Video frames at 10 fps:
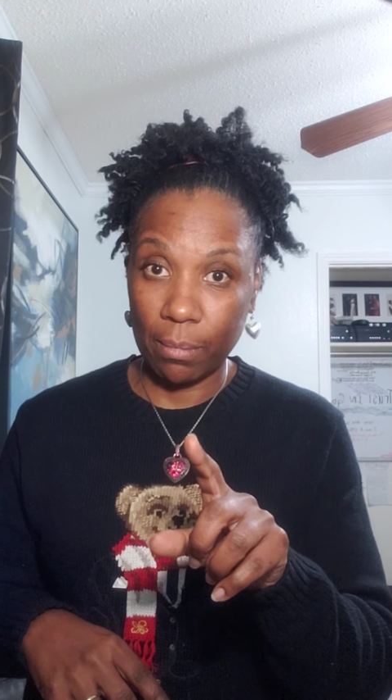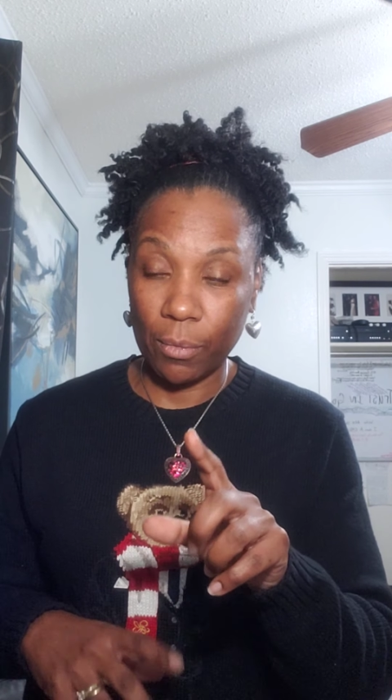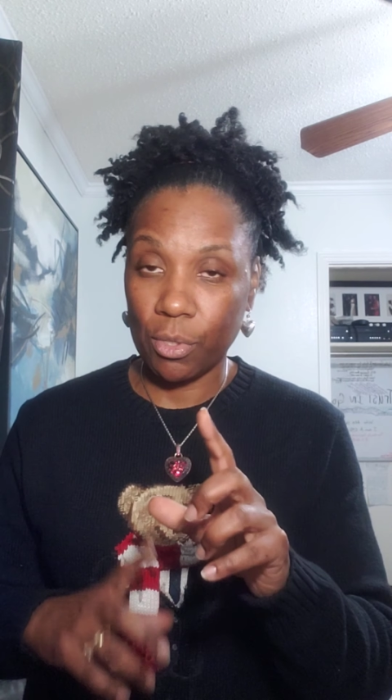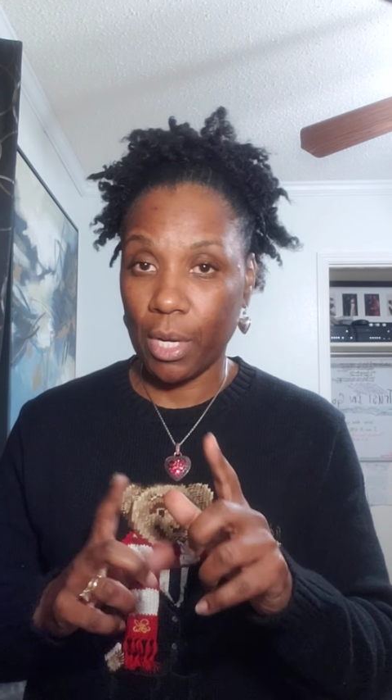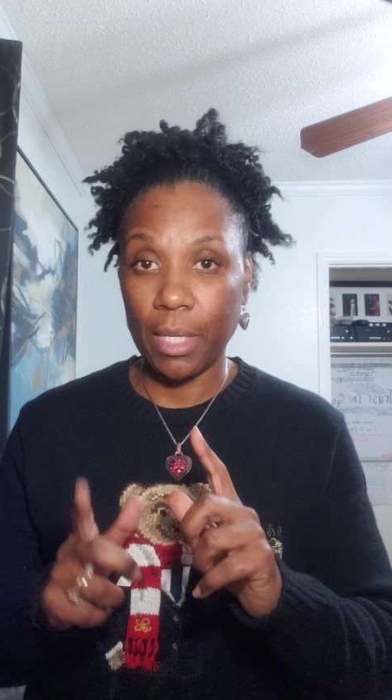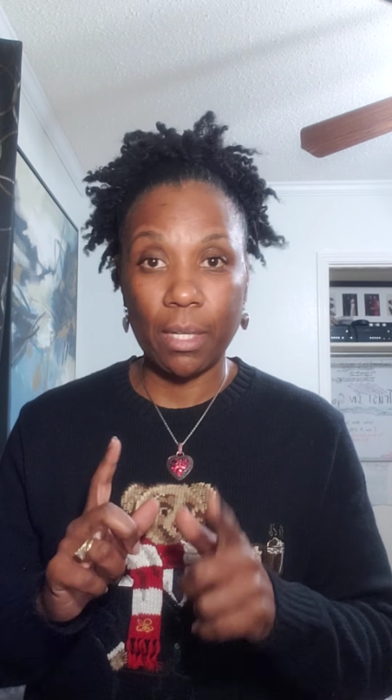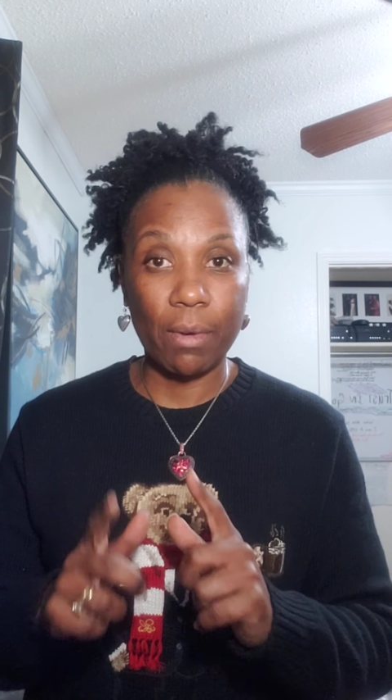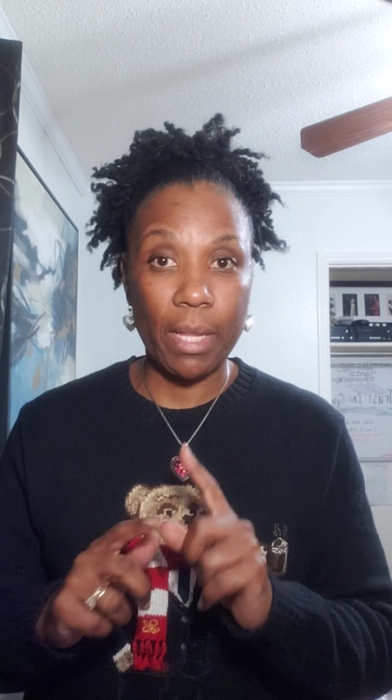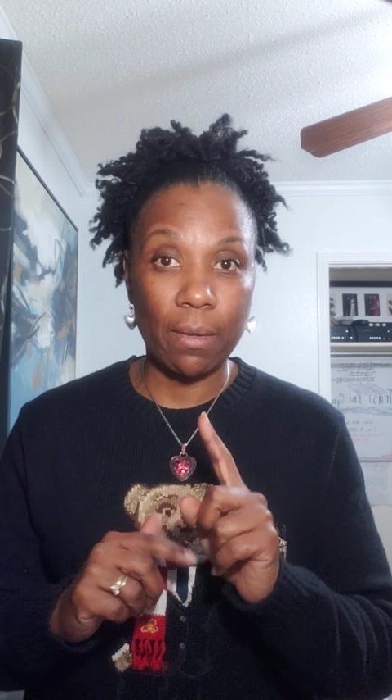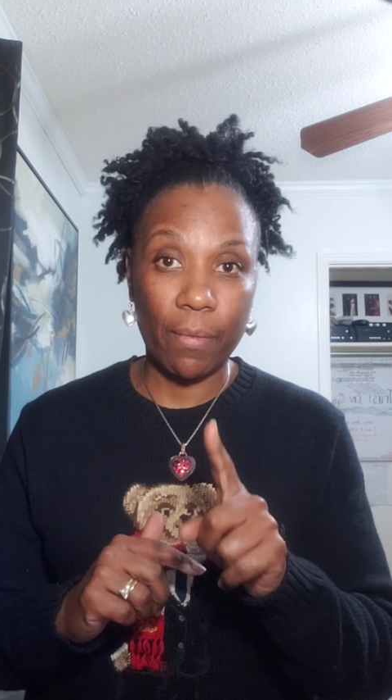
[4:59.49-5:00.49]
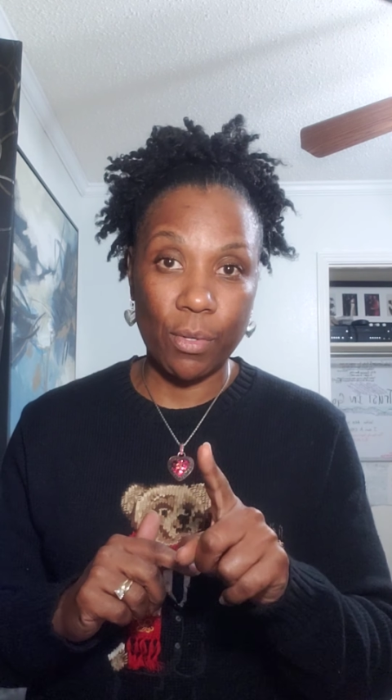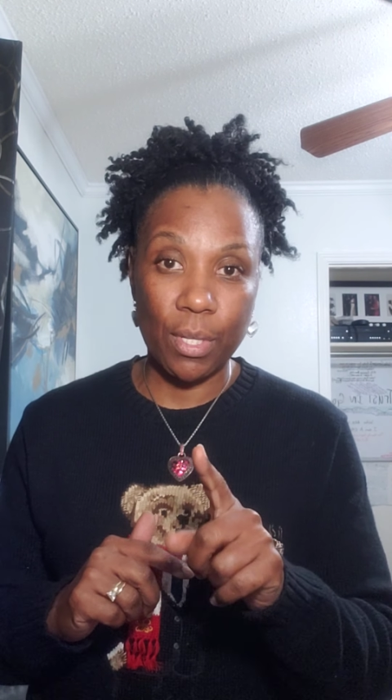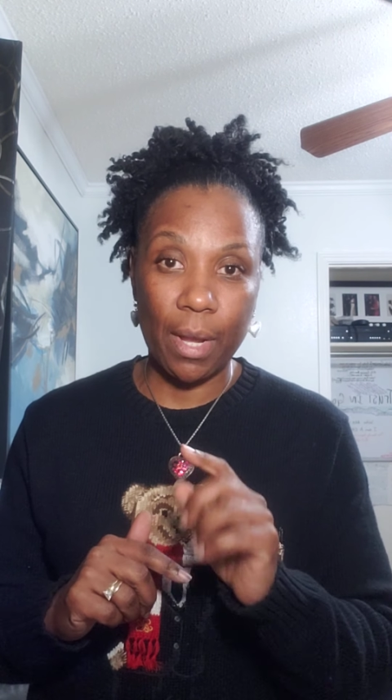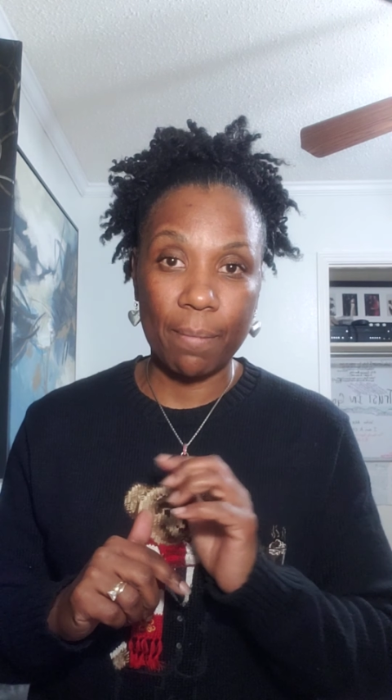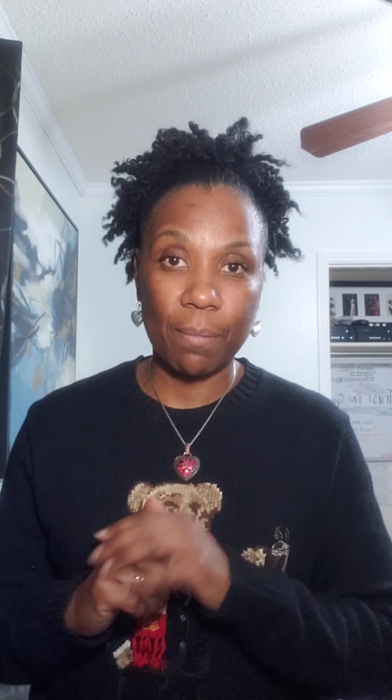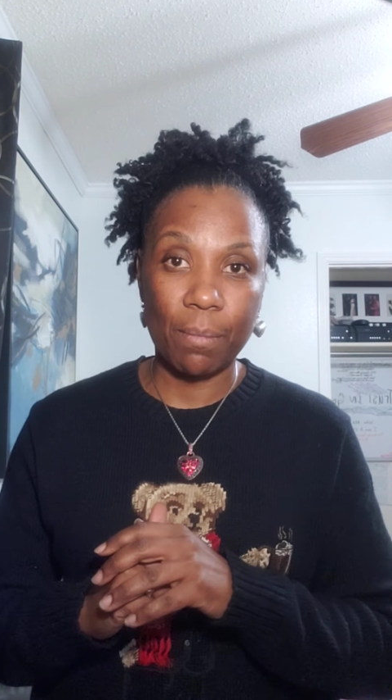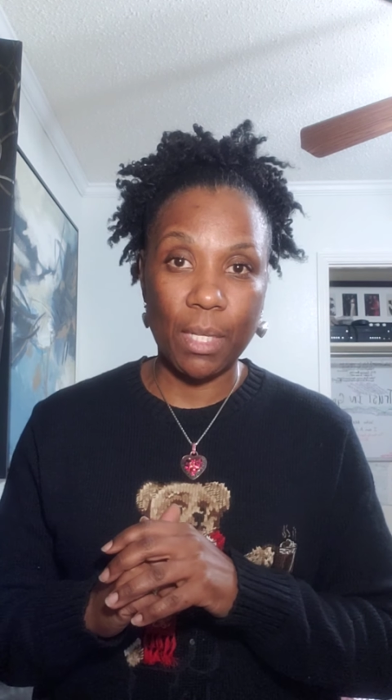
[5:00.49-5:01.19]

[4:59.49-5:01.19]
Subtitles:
We're trying to get it right the first time. Make